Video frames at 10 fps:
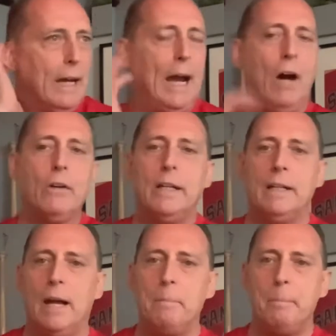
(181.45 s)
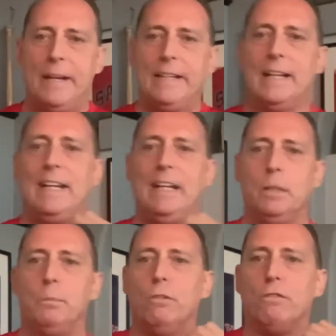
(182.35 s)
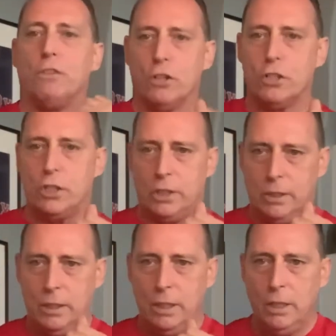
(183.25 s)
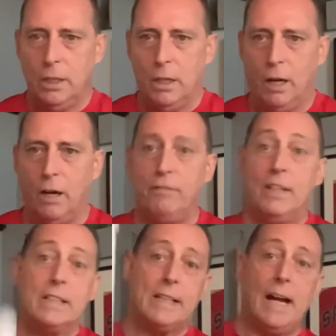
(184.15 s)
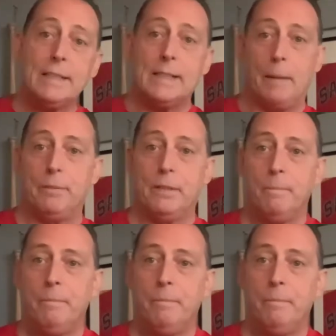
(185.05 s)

how can I make a hittable version of this concept?